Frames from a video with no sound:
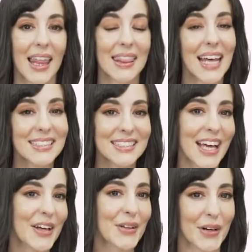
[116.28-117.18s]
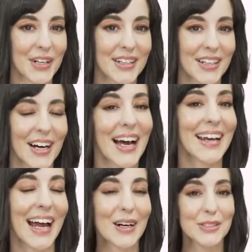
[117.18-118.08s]
Let's take a look at
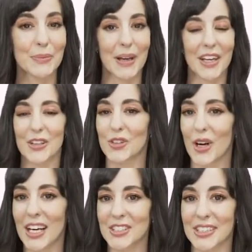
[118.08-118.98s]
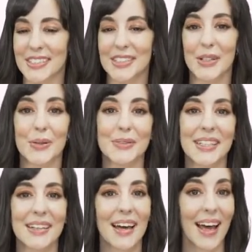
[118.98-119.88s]
how to make contractions
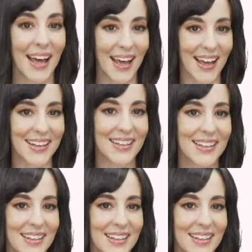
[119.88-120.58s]
using had.